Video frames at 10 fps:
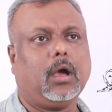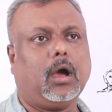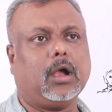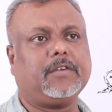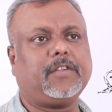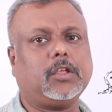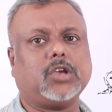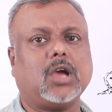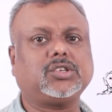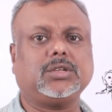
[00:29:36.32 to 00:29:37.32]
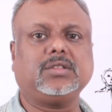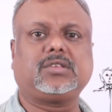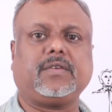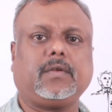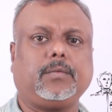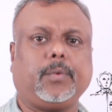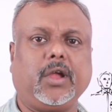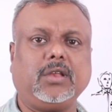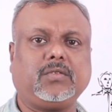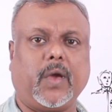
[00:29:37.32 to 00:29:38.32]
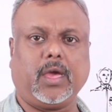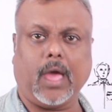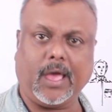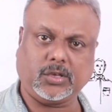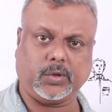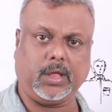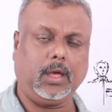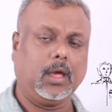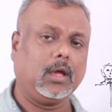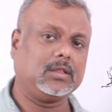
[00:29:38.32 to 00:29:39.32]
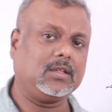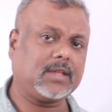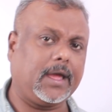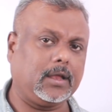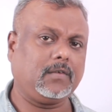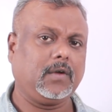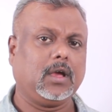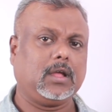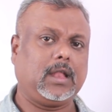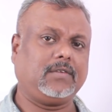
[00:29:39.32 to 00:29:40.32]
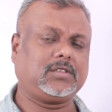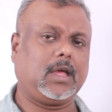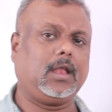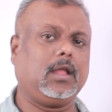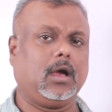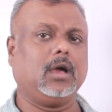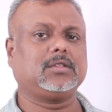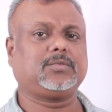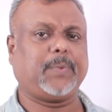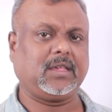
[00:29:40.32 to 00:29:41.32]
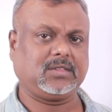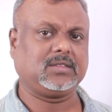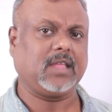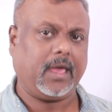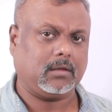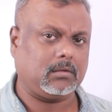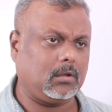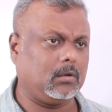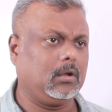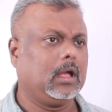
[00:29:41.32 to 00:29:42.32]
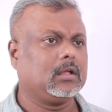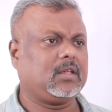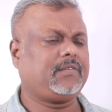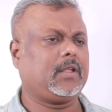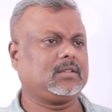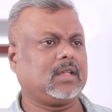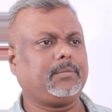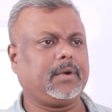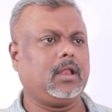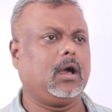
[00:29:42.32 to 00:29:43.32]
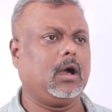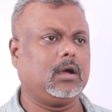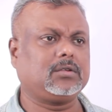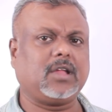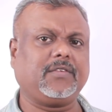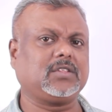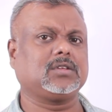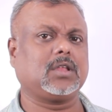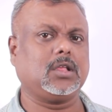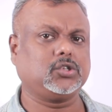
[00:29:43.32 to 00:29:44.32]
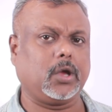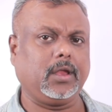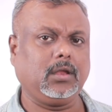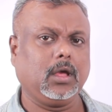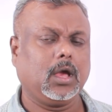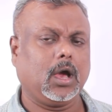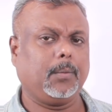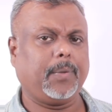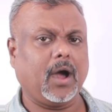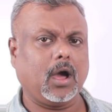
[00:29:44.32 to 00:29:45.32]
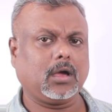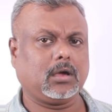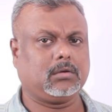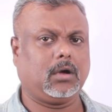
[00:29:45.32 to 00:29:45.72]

different junctions, different points where actually this kind of lifestyle space is there. You know, say for example, traffic signal joint, a park,